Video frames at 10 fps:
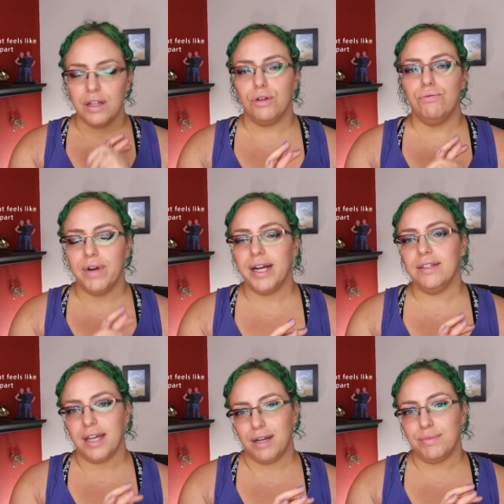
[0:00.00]
On the rare
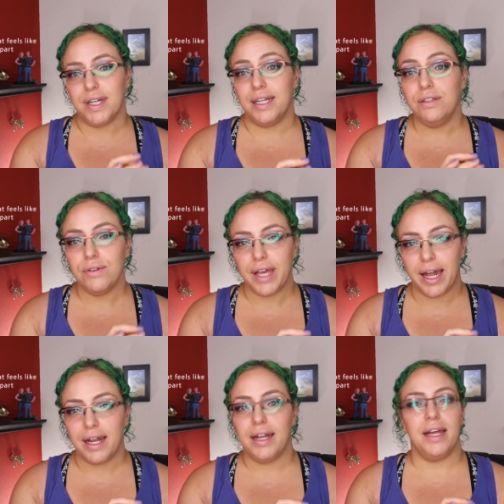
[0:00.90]
times that I do
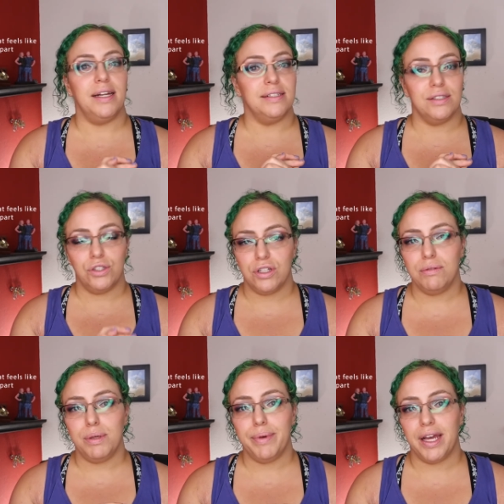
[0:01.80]
get it, it is
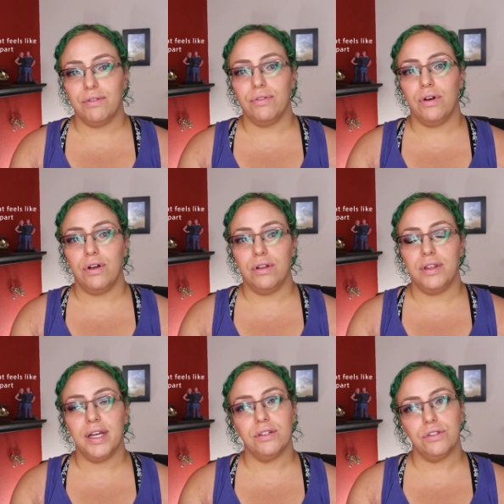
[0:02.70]
extremely painful.
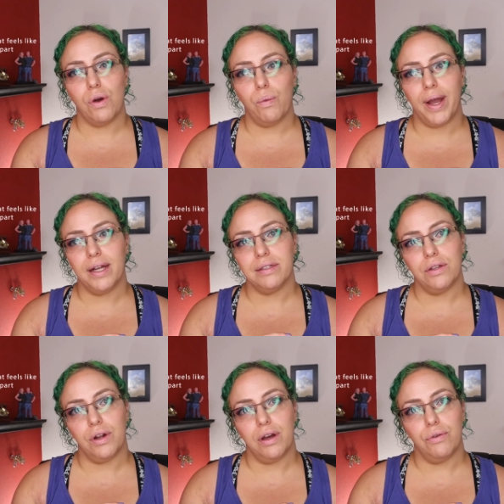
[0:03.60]
There's no way to
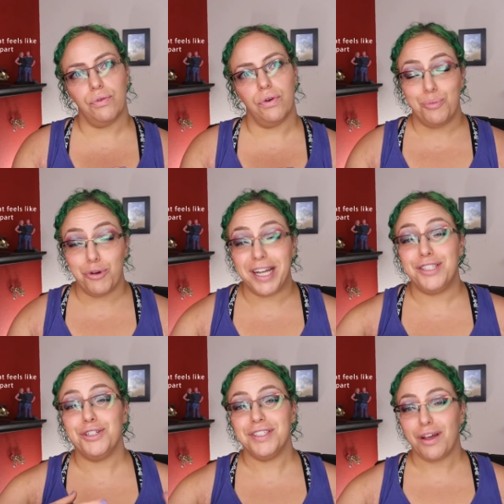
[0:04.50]
sort of
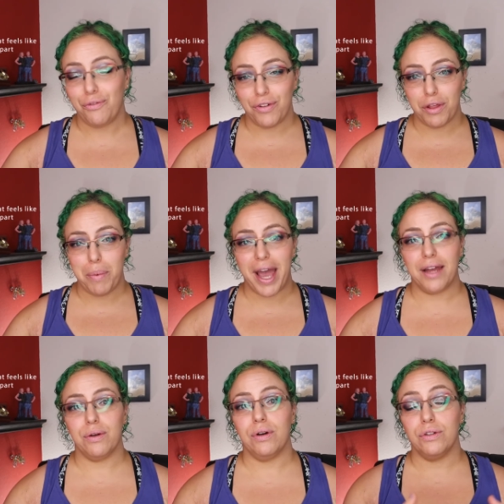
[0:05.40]
brace yourself for the
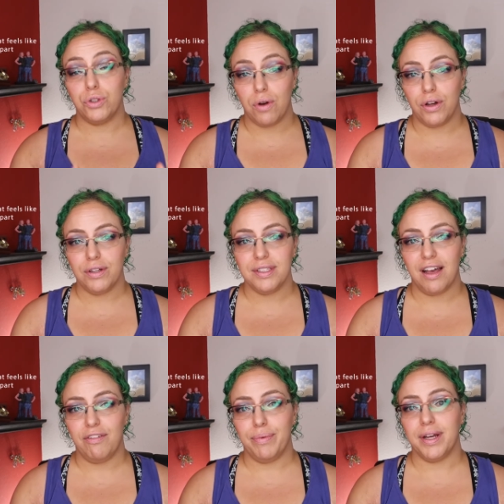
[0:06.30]
pain or control
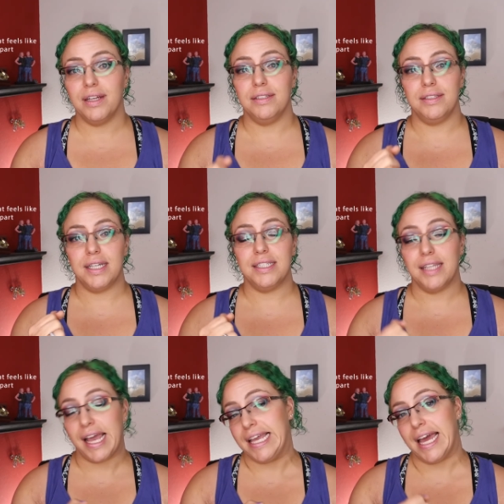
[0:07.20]
yourself because it's
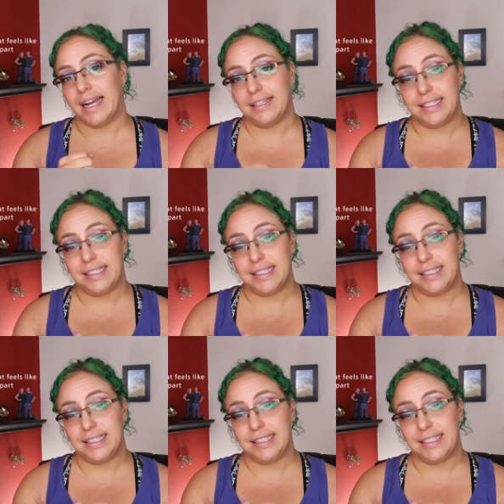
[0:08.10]
like getting